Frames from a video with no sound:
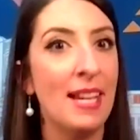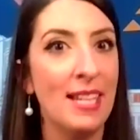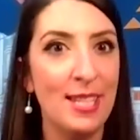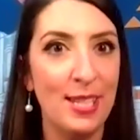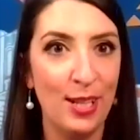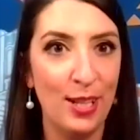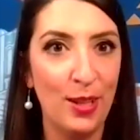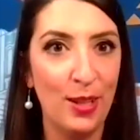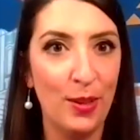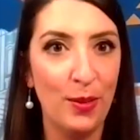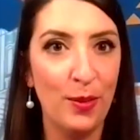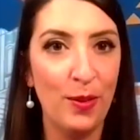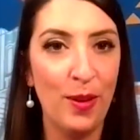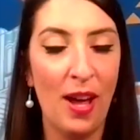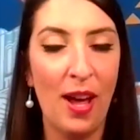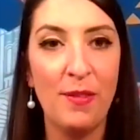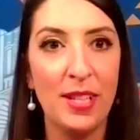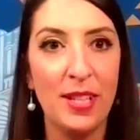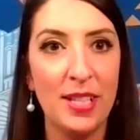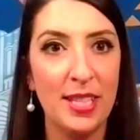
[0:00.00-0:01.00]
back to you,
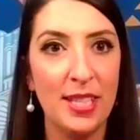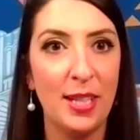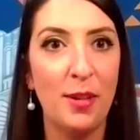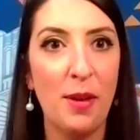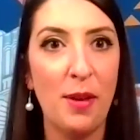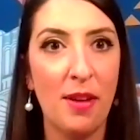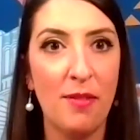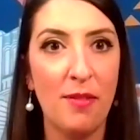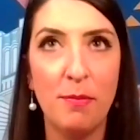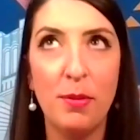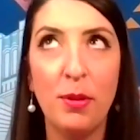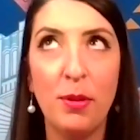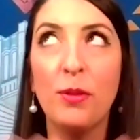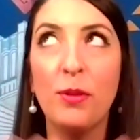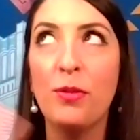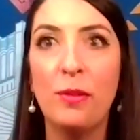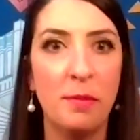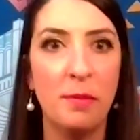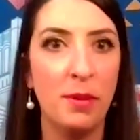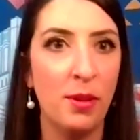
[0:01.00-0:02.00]
obviously you have
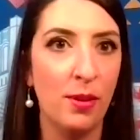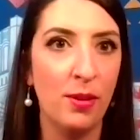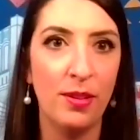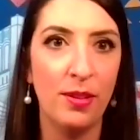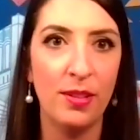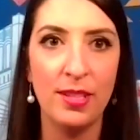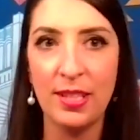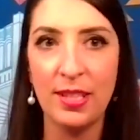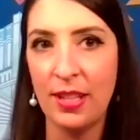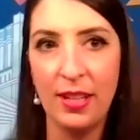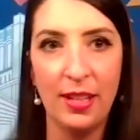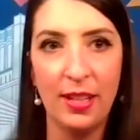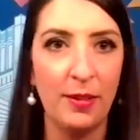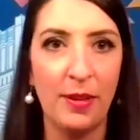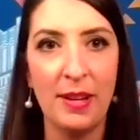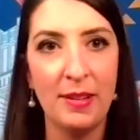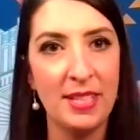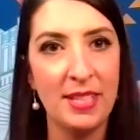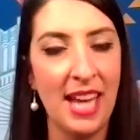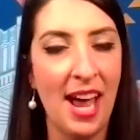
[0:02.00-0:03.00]
beautiful murals all
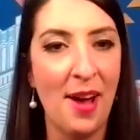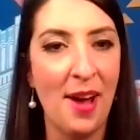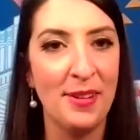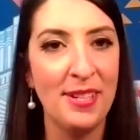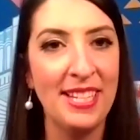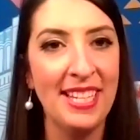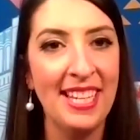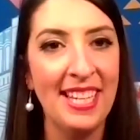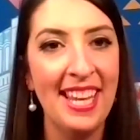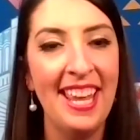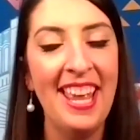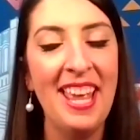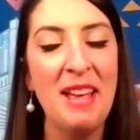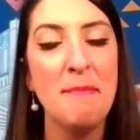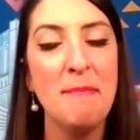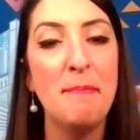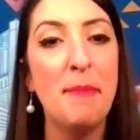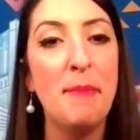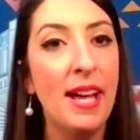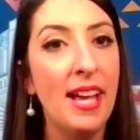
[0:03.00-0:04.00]
around town,
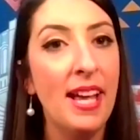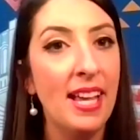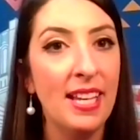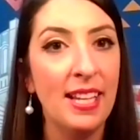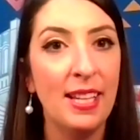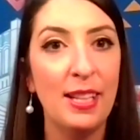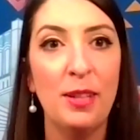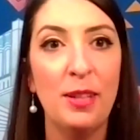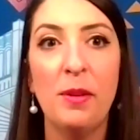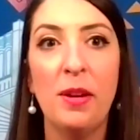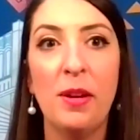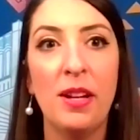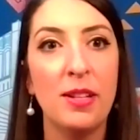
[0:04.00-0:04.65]
but you